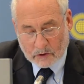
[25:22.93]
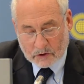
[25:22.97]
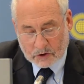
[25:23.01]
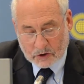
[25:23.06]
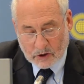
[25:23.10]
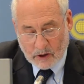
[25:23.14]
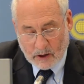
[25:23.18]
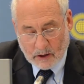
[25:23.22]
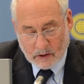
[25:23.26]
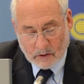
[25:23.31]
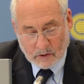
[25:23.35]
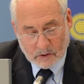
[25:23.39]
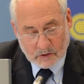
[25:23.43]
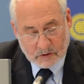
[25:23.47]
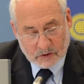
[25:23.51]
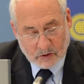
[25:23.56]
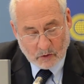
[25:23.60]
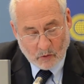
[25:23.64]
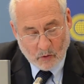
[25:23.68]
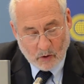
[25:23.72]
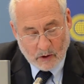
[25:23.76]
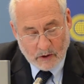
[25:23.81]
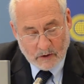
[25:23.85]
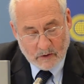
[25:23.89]
channels
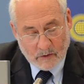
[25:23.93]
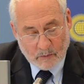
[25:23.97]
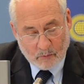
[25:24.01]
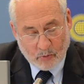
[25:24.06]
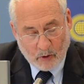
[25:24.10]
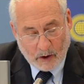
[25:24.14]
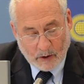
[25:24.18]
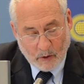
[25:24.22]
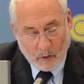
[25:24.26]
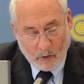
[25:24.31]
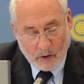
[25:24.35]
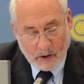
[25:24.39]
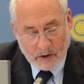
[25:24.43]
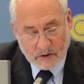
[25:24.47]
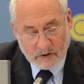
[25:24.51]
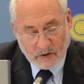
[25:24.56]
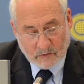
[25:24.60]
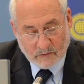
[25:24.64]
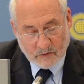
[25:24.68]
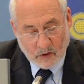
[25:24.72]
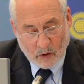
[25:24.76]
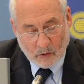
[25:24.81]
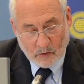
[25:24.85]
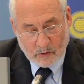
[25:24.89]
according to the priorities
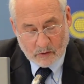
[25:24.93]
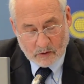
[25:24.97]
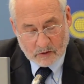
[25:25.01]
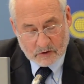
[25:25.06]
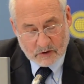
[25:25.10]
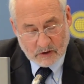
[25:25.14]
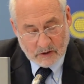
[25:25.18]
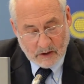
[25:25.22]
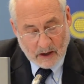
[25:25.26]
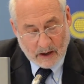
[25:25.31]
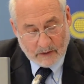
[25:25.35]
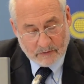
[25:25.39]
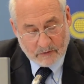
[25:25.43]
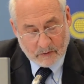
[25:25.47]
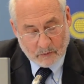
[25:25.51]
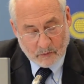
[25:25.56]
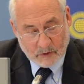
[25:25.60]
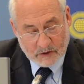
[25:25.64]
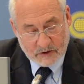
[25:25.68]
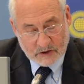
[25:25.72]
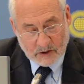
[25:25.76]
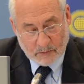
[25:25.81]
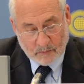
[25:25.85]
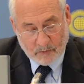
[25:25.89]
of donors and not the
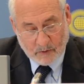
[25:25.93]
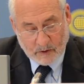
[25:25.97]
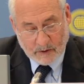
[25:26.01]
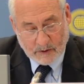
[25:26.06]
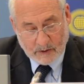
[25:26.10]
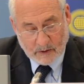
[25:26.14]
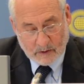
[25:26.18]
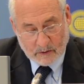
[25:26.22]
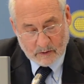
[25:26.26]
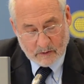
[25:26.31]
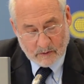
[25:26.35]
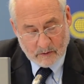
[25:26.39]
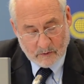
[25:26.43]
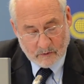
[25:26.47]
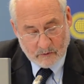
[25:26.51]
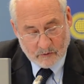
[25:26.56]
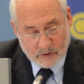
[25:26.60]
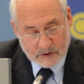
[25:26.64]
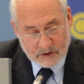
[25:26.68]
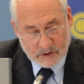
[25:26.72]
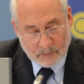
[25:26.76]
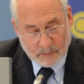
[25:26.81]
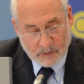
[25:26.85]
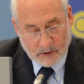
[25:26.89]

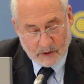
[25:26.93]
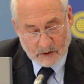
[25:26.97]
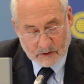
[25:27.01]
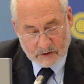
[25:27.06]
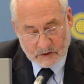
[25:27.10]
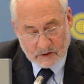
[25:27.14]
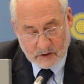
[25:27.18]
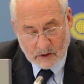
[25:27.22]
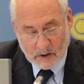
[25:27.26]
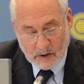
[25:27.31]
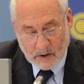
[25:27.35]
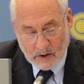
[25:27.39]
recipients.